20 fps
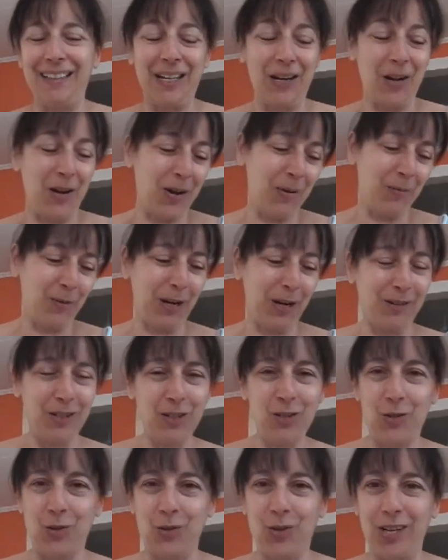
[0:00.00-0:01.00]
I'm wearing
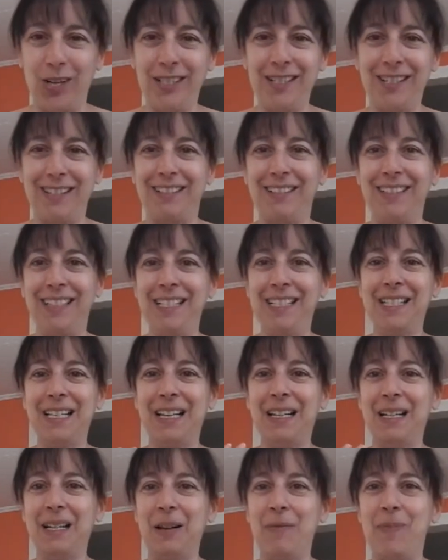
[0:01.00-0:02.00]
shorts and he's
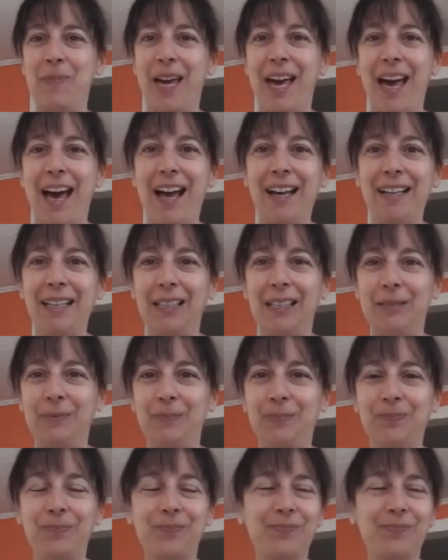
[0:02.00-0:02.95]
going to come back and